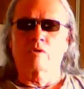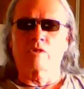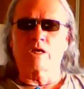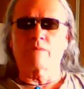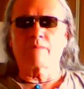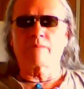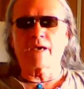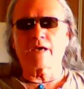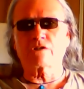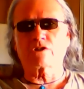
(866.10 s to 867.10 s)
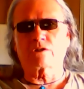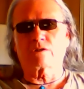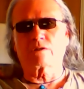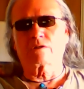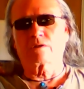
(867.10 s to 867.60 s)
then
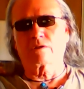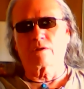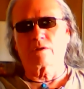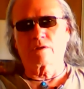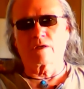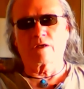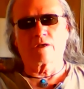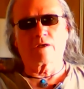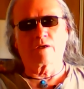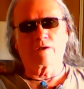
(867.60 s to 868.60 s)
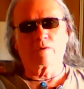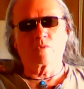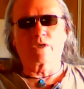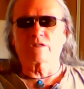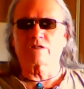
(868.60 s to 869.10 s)
imagine
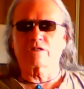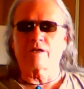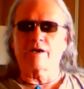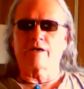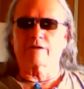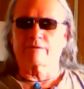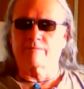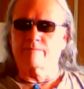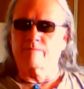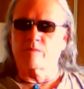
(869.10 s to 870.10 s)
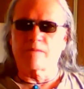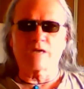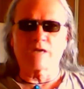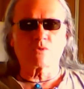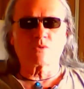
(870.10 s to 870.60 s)
what it's like.
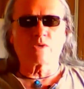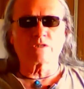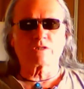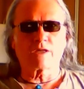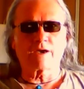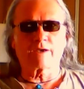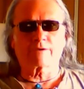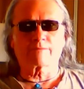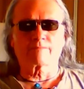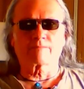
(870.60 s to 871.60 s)
Imagine what it's like.